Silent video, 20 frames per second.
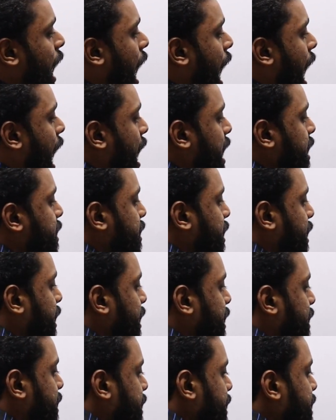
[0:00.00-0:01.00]
And
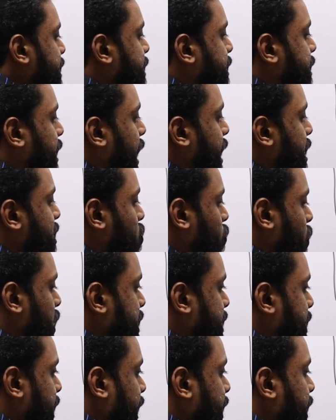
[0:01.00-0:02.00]
in this case
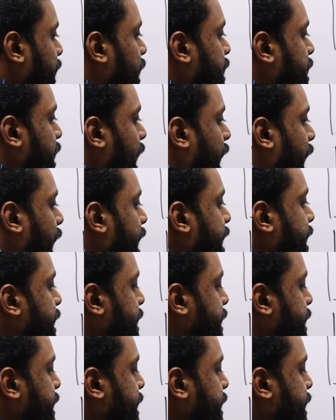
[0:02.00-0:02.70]
we say that A